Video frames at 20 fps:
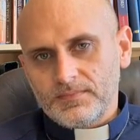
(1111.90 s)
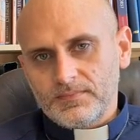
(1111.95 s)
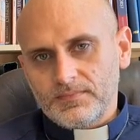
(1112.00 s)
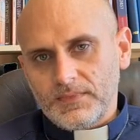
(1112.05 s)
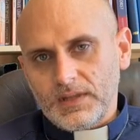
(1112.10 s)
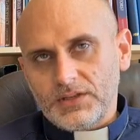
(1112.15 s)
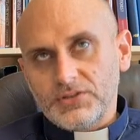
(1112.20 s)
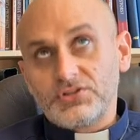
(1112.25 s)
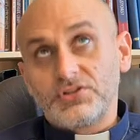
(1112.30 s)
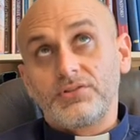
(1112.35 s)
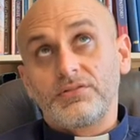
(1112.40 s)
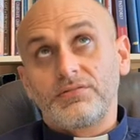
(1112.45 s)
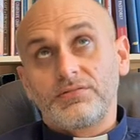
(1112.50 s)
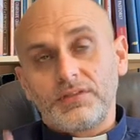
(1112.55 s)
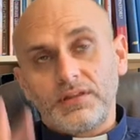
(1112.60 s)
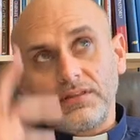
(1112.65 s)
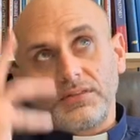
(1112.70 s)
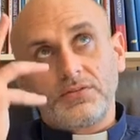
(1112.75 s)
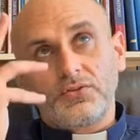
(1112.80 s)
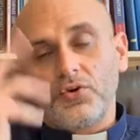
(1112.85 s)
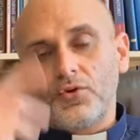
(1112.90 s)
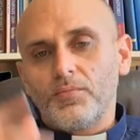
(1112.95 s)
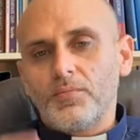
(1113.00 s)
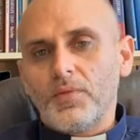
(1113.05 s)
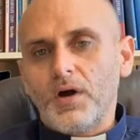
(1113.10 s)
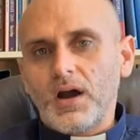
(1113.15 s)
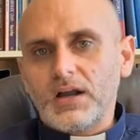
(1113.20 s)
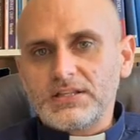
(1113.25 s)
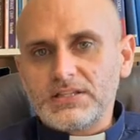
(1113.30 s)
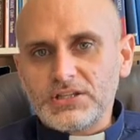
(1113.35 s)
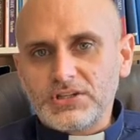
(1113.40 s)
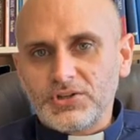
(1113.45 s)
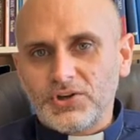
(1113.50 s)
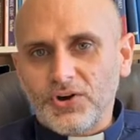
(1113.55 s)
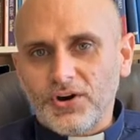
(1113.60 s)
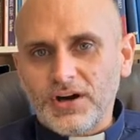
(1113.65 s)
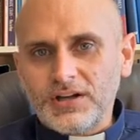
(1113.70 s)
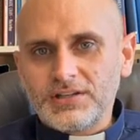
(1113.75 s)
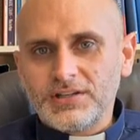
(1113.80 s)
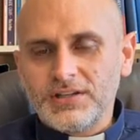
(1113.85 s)
And do you think that Almighty
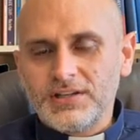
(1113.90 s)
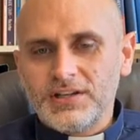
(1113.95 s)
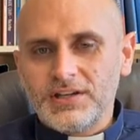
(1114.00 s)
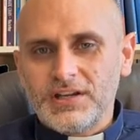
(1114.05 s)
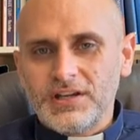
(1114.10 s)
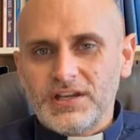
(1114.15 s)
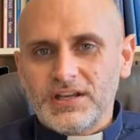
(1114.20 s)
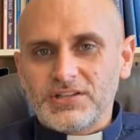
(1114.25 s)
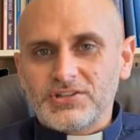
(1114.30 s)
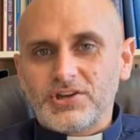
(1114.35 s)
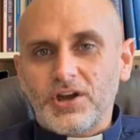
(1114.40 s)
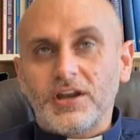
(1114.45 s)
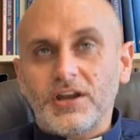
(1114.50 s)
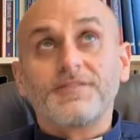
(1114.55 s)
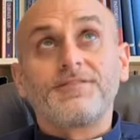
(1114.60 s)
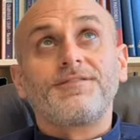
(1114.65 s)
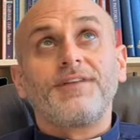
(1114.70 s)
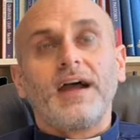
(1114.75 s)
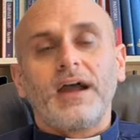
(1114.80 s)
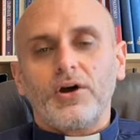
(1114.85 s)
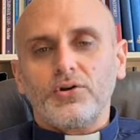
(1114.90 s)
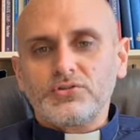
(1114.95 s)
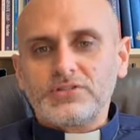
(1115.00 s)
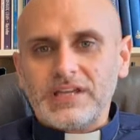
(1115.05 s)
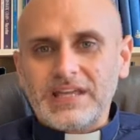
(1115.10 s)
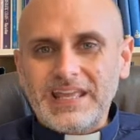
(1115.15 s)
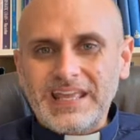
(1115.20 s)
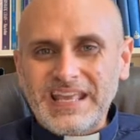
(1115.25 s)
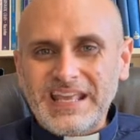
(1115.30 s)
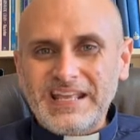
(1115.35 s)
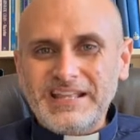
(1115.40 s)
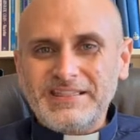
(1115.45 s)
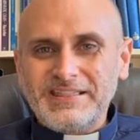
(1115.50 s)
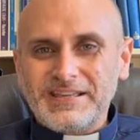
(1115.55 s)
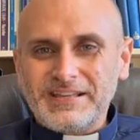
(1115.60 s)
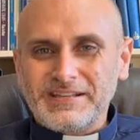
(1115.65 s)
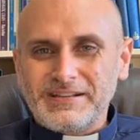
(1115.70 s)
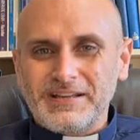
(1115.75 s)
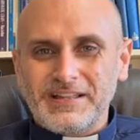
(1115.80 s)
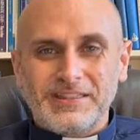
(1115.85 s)
God is going to fail to
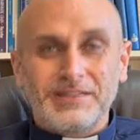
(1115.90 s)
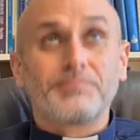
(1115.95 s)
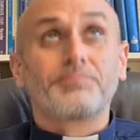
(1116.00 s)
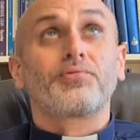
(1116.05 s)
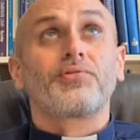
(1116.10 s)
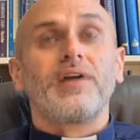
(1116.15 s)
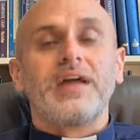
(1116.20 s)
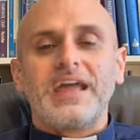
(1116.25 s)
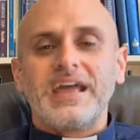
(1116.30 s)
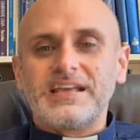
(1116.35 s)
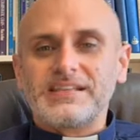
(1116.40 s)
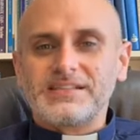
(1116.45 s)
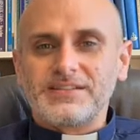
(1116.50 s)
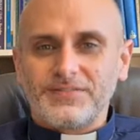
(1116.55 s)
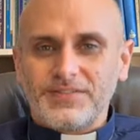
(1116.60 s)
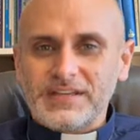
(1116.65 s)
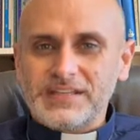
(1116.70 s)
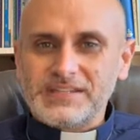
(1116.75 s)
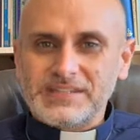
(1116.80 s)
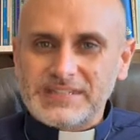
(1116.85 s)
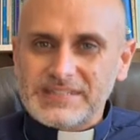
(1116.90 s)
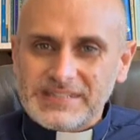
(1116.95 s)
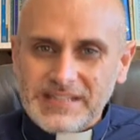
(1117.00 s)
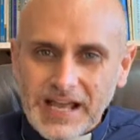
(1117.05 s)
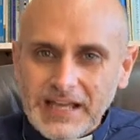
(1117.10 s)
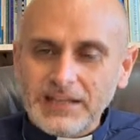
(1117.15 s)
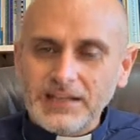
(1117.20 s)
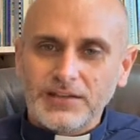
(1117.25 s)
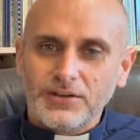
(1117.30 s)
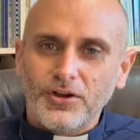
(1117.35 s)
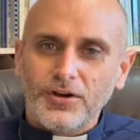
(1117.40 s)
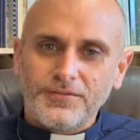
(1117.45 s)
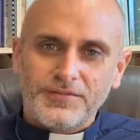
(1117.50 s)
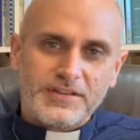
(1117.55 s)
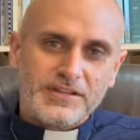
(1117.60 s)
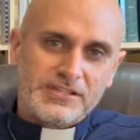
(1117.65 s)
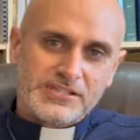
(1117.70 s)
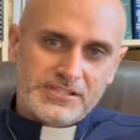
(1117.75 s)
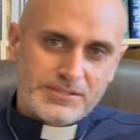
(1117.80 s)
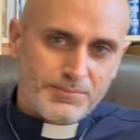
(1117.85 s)
heed the prayers of his Son and of
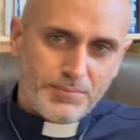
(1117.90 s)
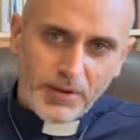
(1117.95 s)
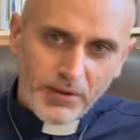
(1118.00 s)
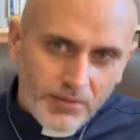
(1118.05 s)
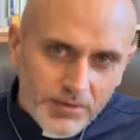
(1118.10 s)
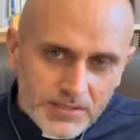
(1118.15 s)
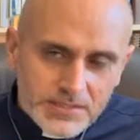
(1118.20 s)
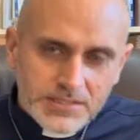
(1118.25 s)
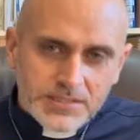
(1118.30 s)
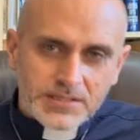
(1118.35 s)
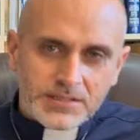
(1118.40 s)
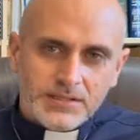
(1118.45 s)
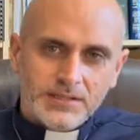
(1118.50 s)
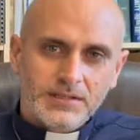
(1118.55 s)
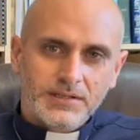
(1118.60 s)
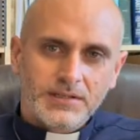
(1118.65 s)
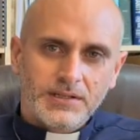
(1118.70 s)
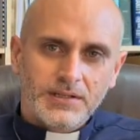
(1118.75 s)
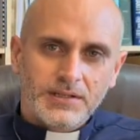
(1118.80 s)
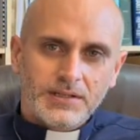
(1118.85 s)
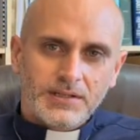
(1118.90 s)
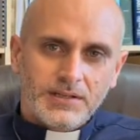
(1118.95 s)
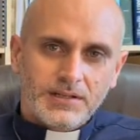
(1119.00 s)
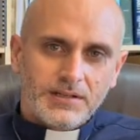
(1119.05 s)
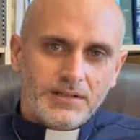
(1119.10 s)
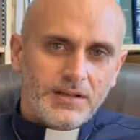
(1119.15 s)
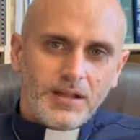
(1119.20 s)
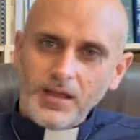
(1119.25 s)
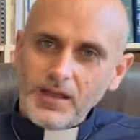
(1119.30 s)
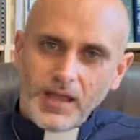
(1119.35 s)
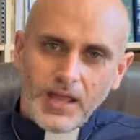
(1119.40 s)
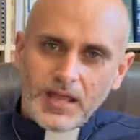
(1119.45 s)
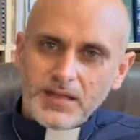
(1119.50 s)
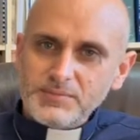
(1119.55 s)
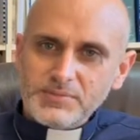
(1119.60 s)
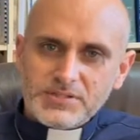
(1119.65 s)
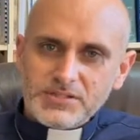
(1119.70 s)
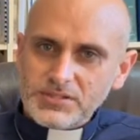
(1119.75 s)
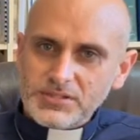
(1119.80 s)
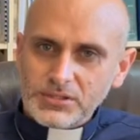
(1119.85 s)
his Spirit? No,
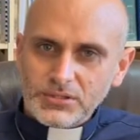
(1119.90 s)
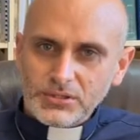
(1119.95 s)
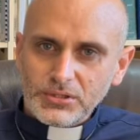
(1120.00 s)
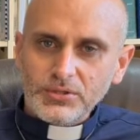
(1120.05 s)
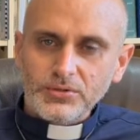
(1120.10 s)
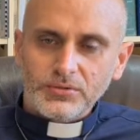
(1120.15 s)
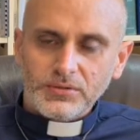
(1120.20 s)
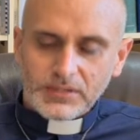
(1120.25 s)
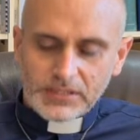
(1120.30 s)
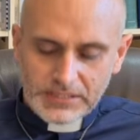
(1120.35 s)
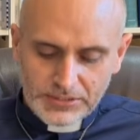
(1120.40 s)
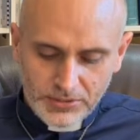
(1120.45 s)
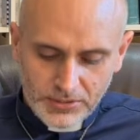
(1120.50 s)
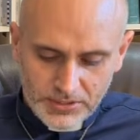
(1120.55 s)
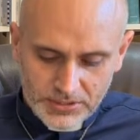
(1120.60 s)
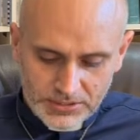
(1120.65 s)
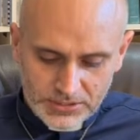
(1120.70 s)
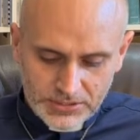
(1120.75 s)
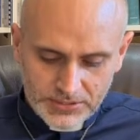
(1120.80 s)
absolutely not.